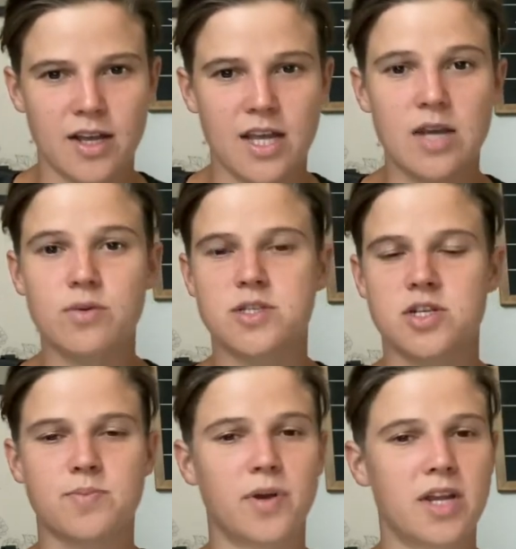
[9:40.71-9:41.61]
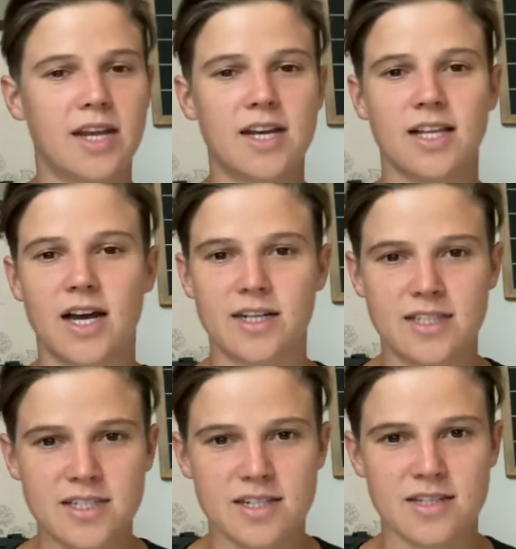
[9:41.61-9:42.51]
He was just putting in a lot of
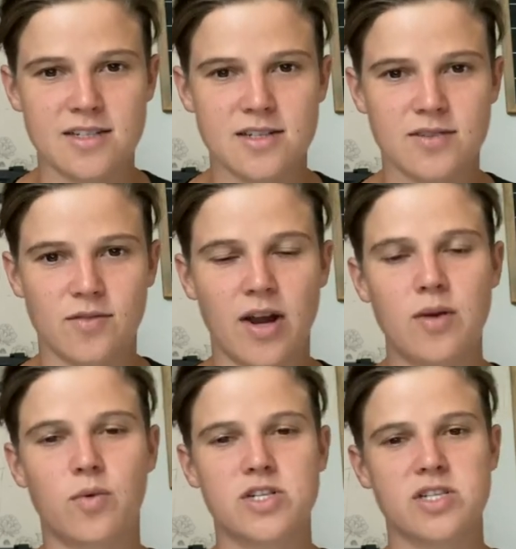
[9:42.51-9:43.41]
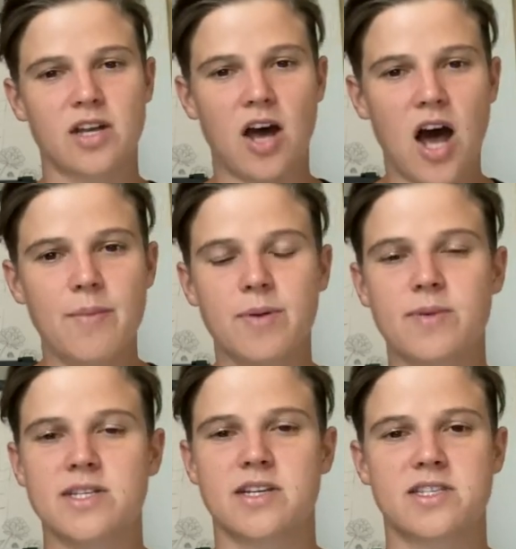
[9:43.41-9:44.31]
distance, right? Which is a common
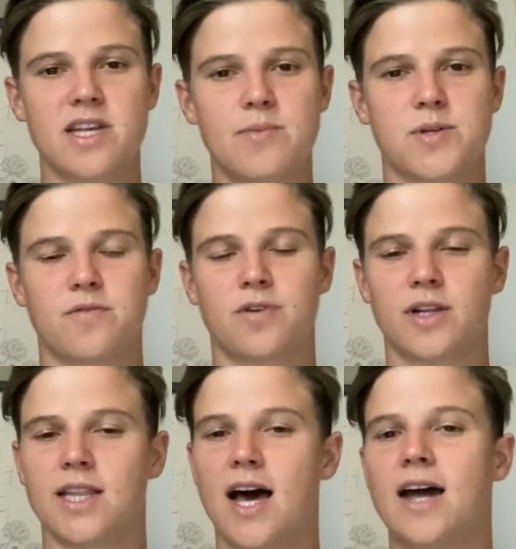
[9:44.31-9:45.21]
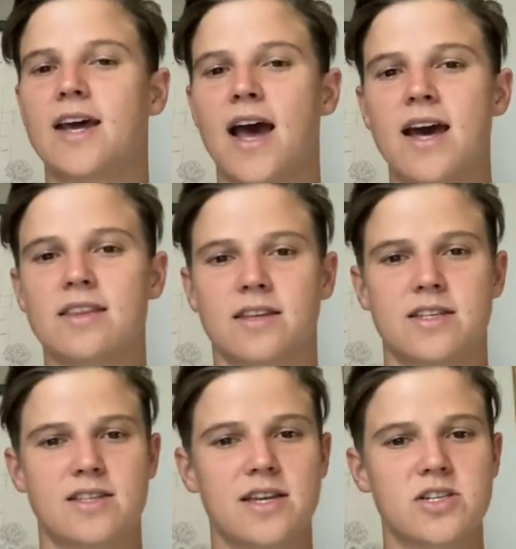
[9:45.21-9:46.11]
misconception for a lot of
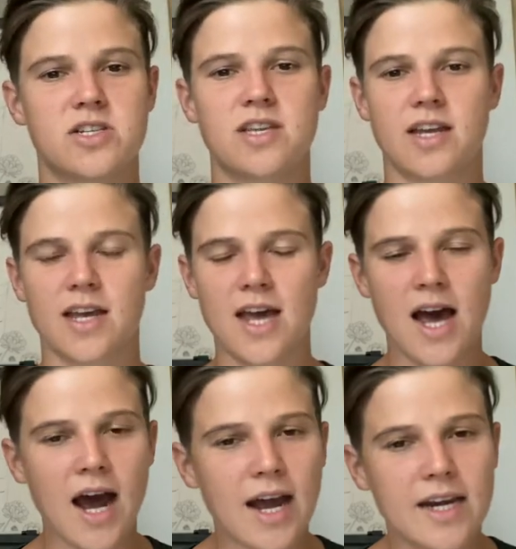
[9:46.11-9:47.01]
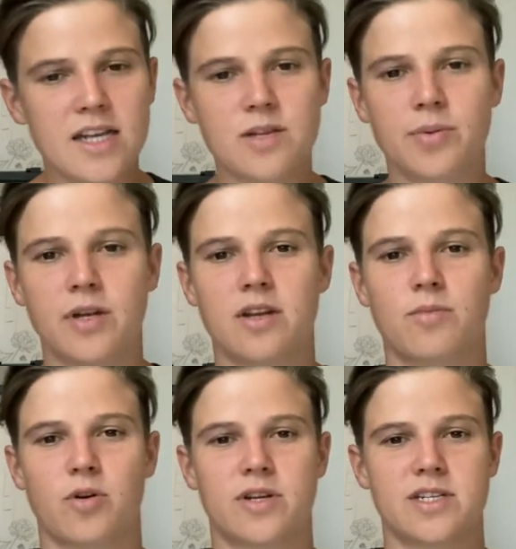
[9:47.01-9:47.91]
athletes. They just think, I need to put in
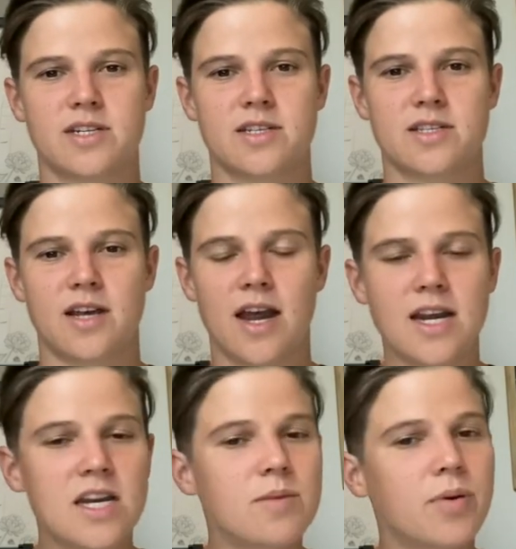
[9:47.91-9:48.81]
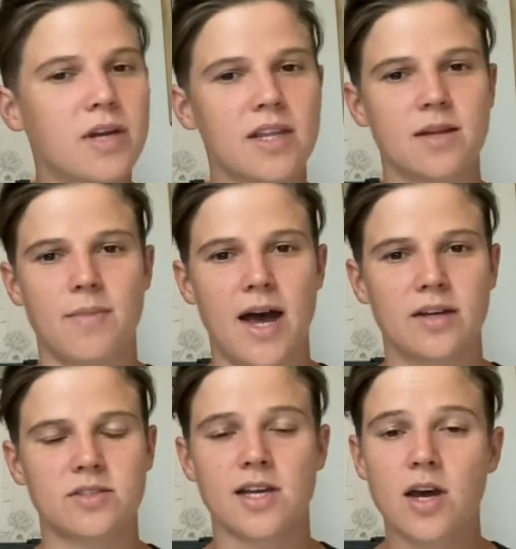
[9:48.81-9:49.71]
more distance. I need to put in the
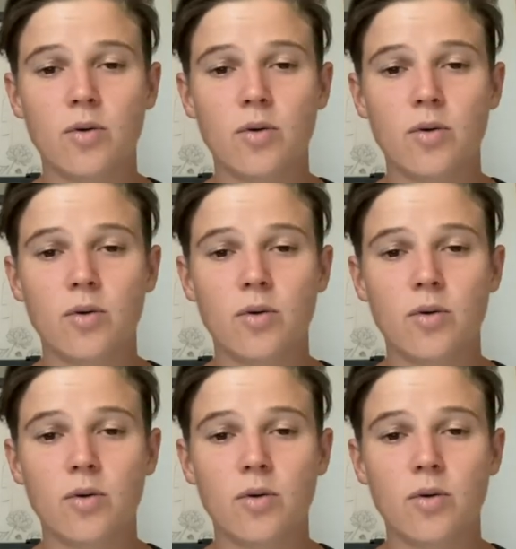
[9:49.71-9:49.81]
miles.